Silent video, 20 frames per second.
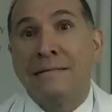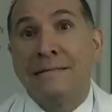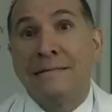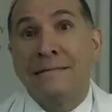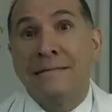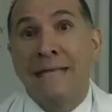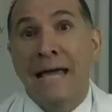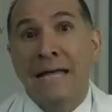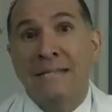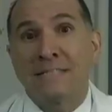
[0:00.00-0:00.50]

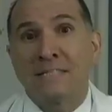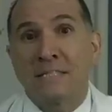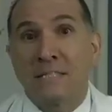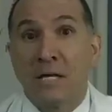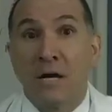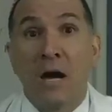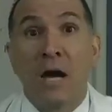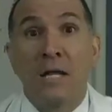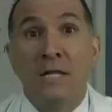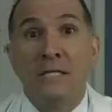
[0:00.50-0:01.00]
that
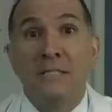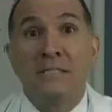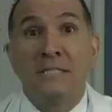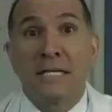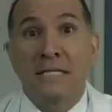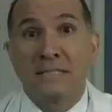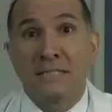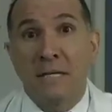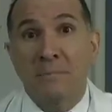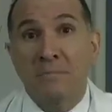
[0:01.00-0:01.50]
style is
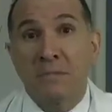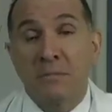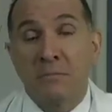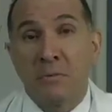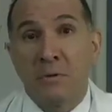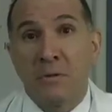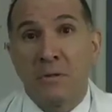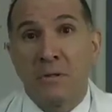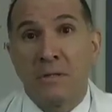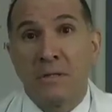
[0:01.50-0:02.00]

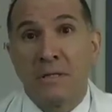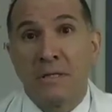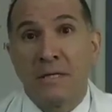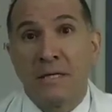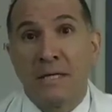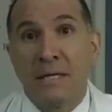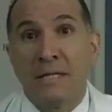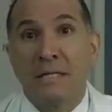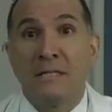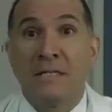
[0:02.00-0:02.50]
acceptable
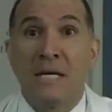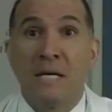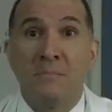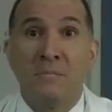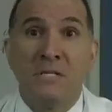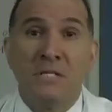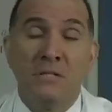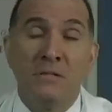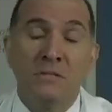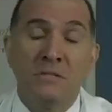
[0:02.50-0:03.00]
and can
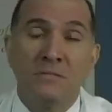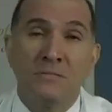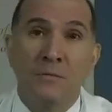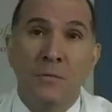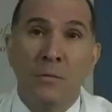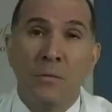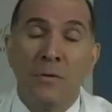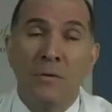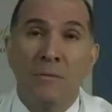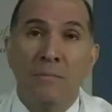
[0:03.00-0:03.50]
be
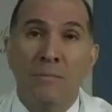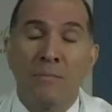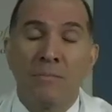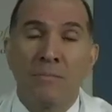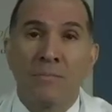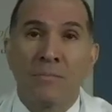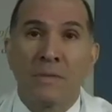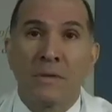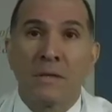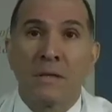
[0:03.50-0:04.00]
useful,
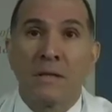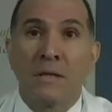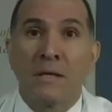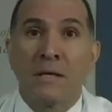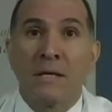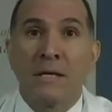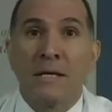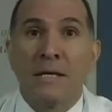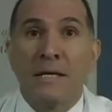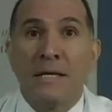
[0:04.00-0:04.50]

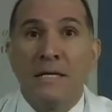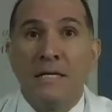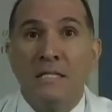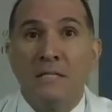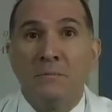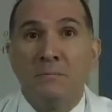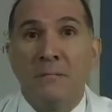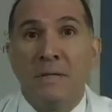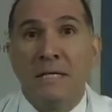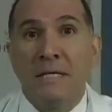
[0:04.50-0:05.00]

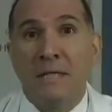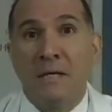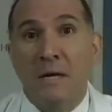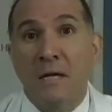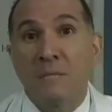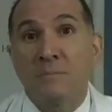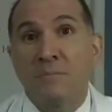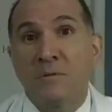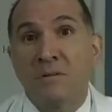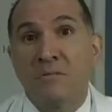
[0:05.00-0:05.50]
it may
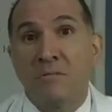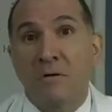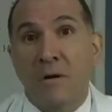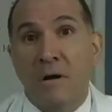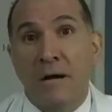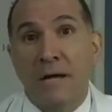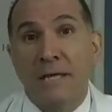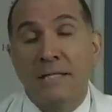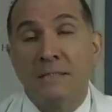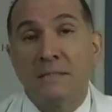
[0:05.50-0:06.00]
not
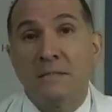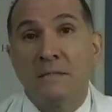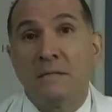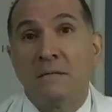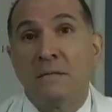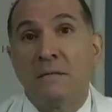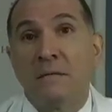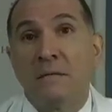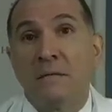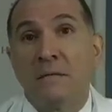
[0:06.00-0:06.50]
provide
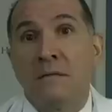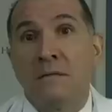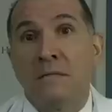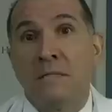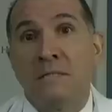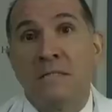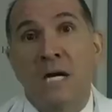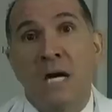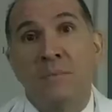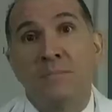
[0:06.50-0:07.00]
the
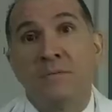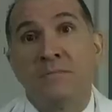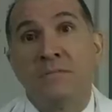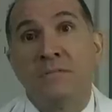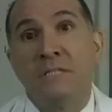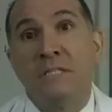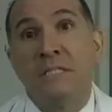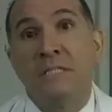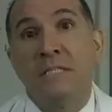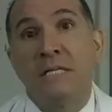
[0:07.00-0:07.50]
type of
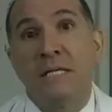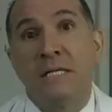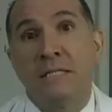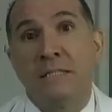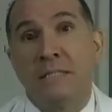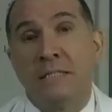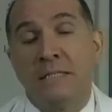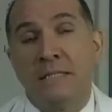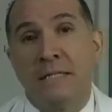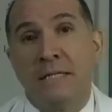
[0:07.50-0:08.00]
detail
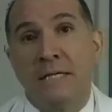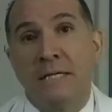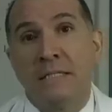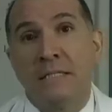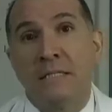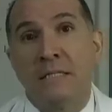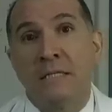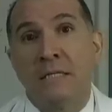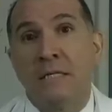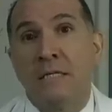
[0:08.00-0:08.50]
needed
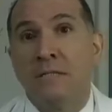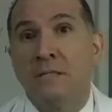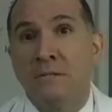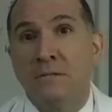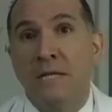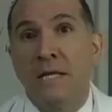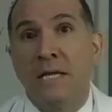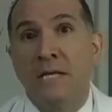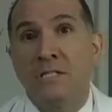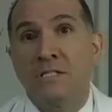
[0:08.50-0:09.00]
in
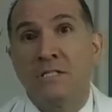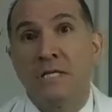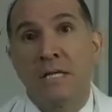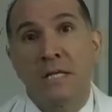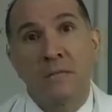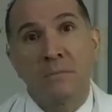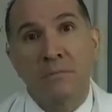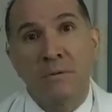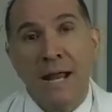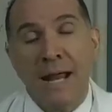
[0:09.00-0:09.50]
today's
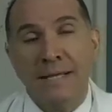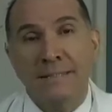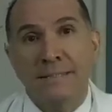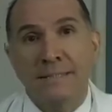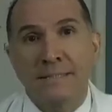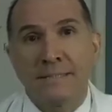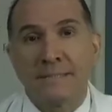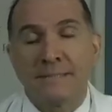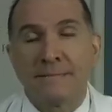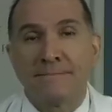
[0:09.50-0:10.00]
dental
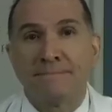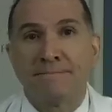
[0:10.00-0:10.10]
practice.